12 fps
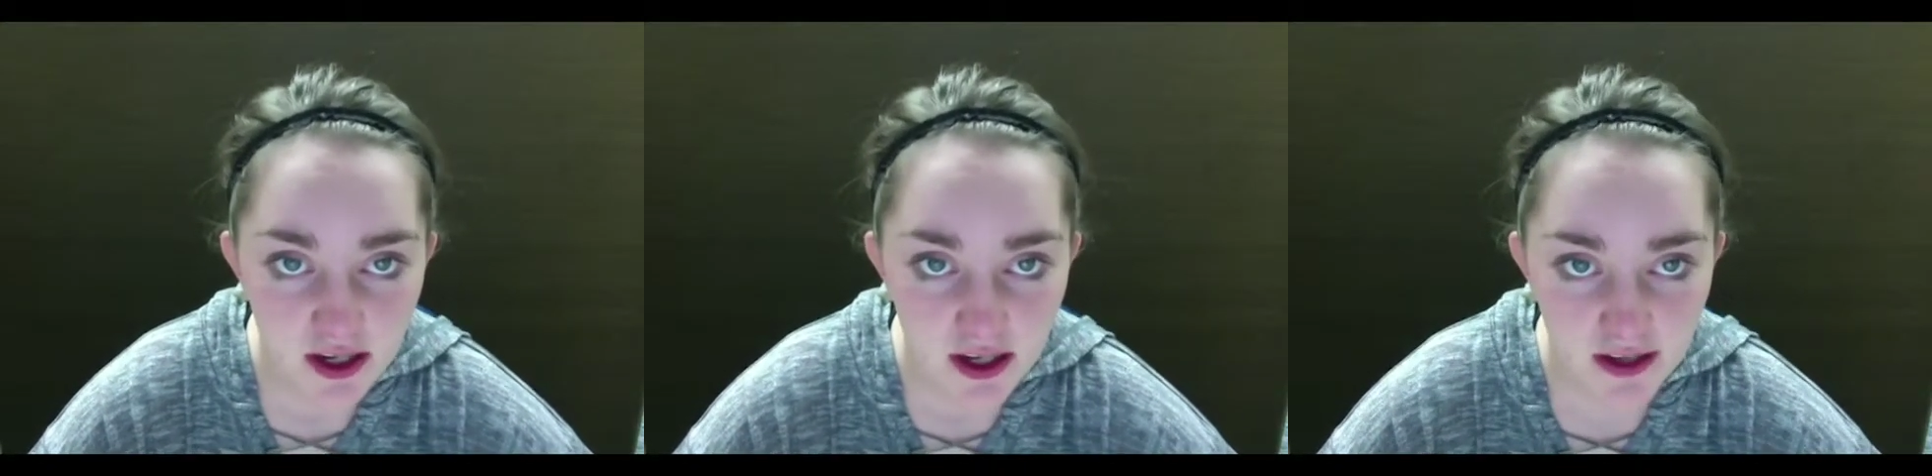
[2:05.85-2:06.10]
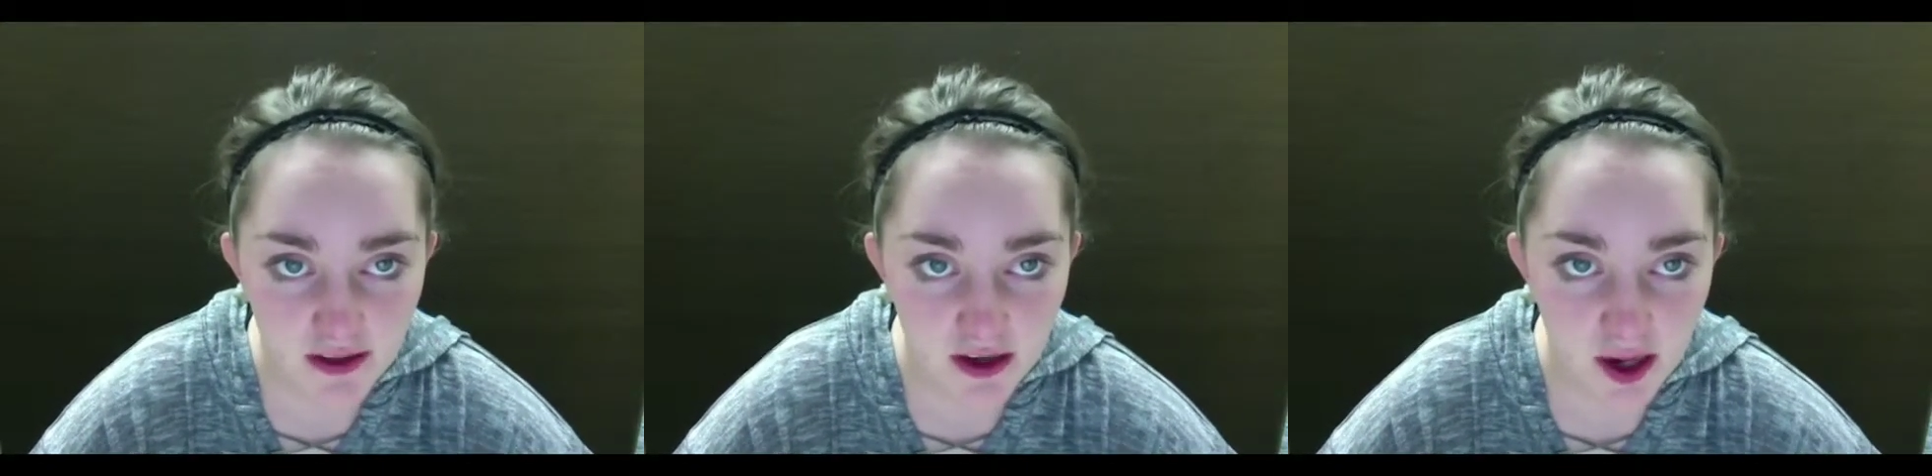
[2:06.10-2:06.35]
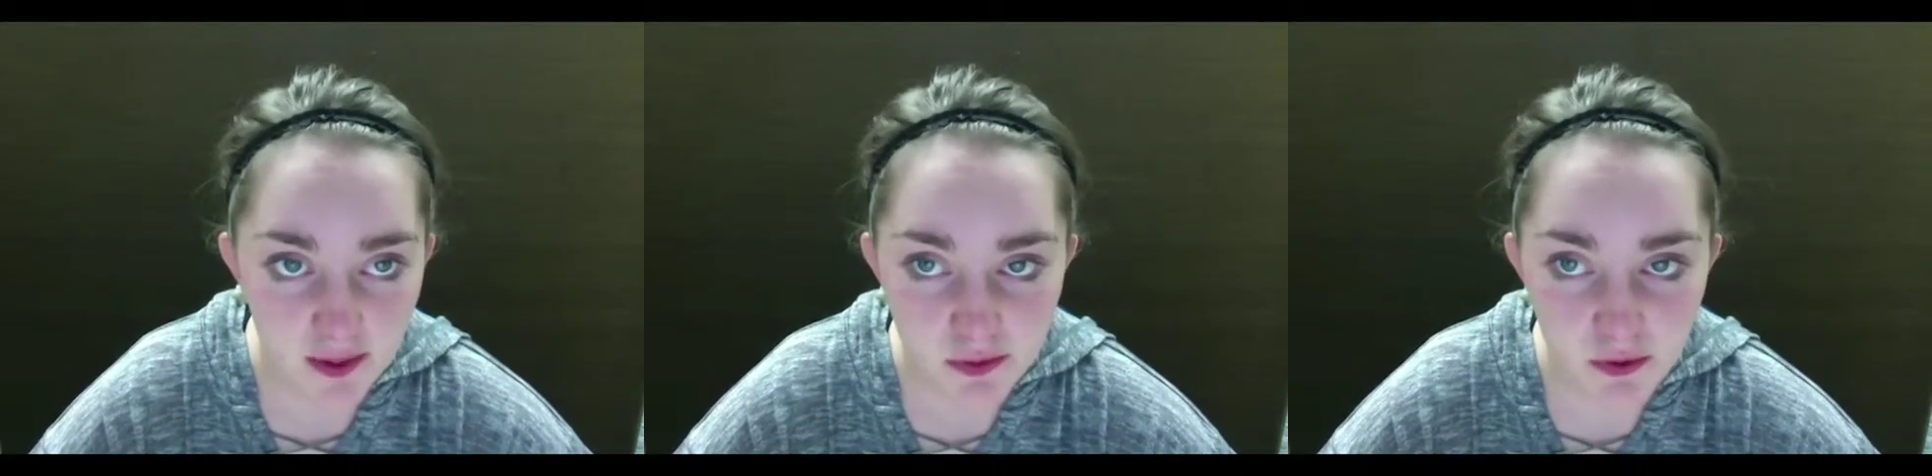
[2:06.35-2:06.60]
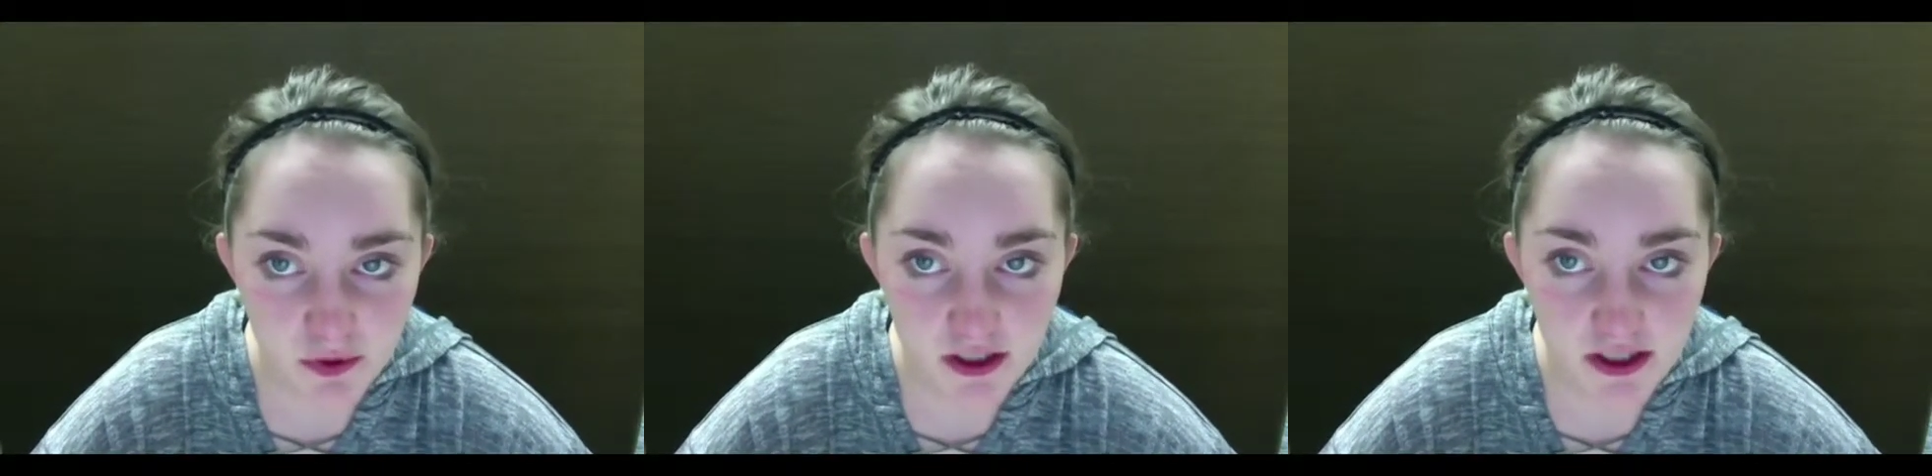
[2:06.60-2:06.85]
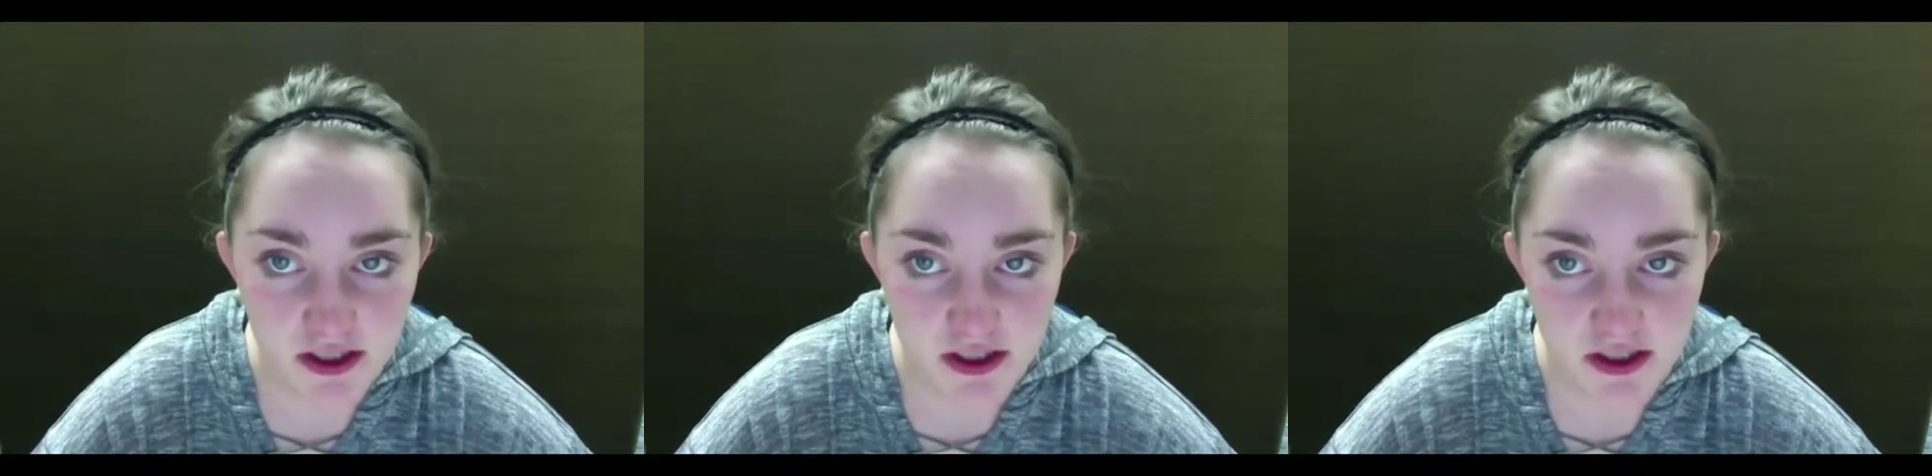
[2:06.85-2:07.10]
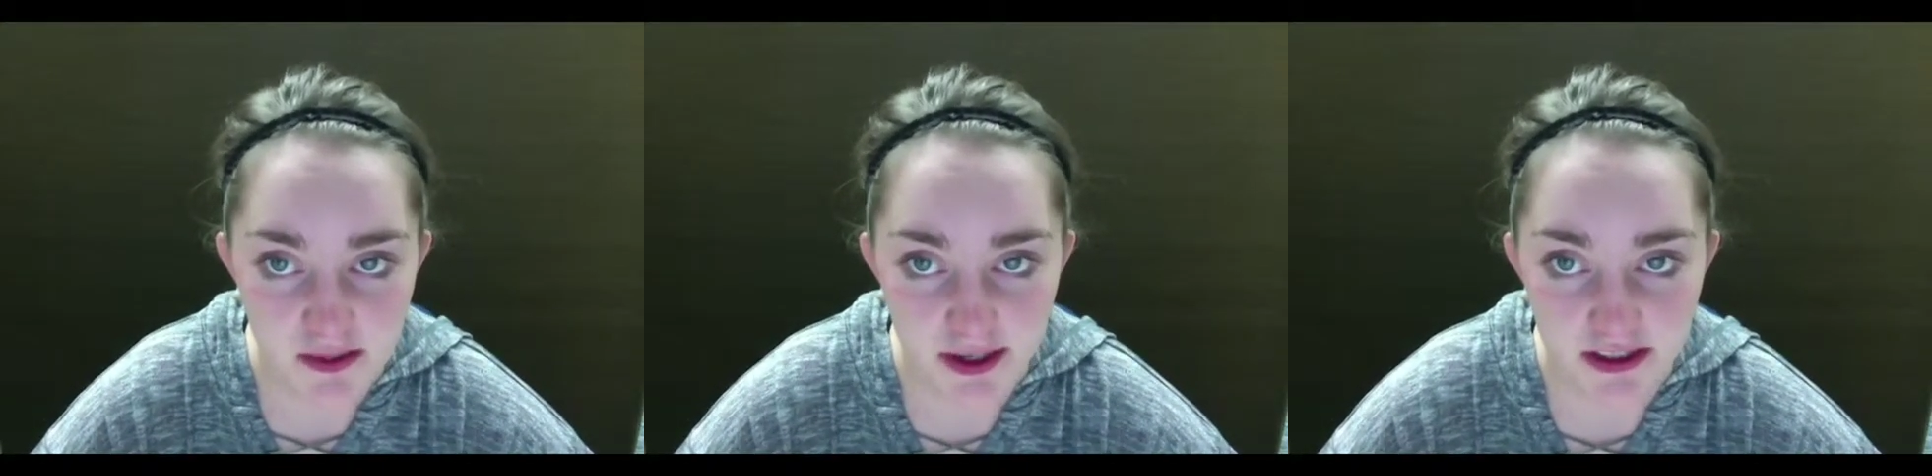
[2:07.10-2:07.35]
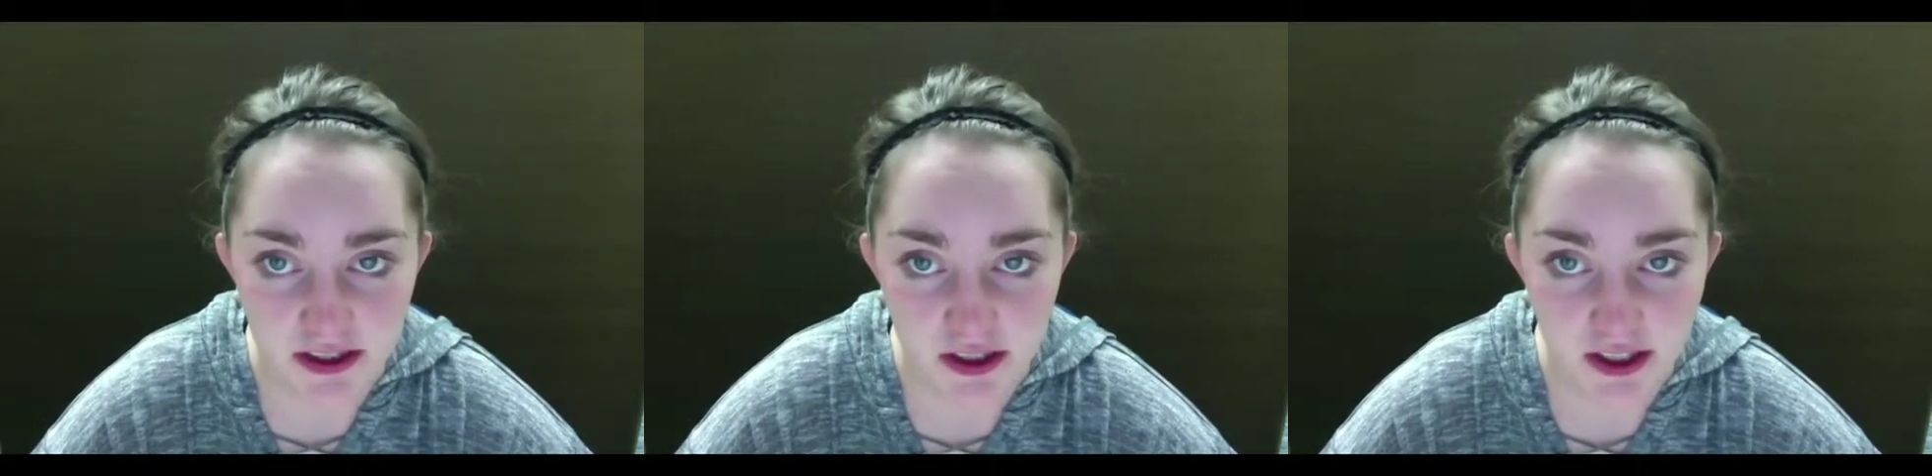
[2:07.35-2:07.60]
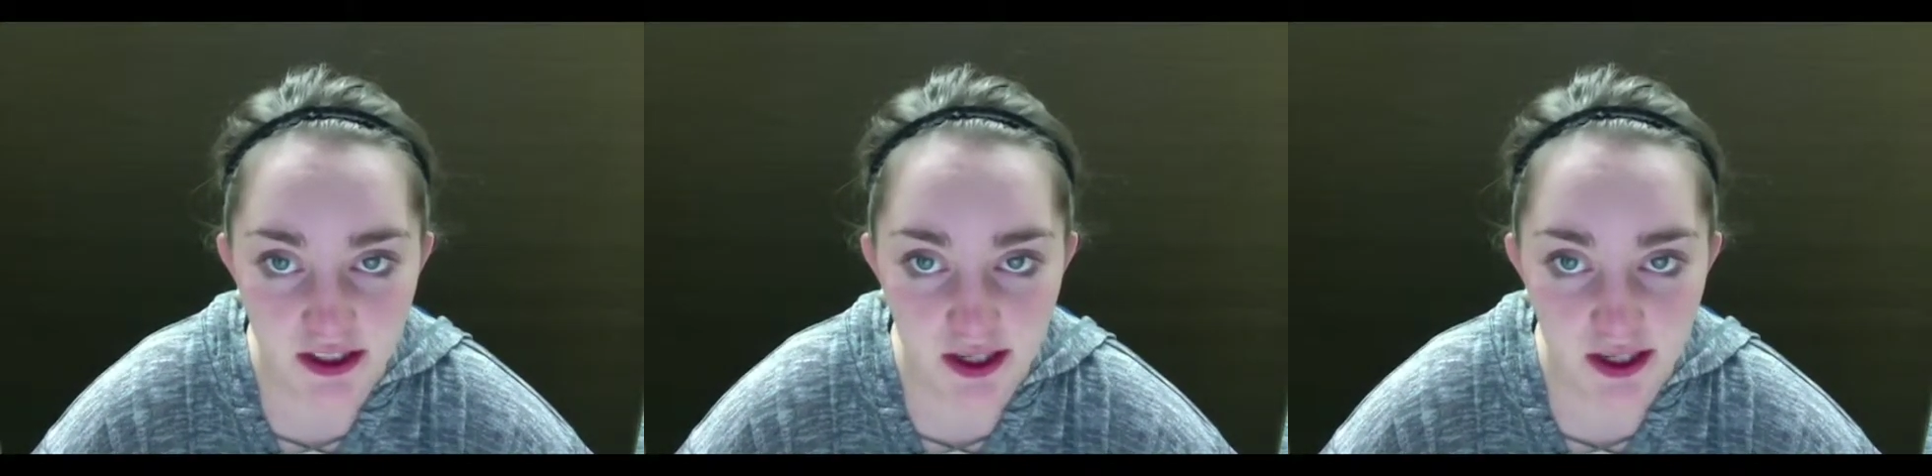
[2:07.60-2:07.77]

In the optimal conditions, bacteria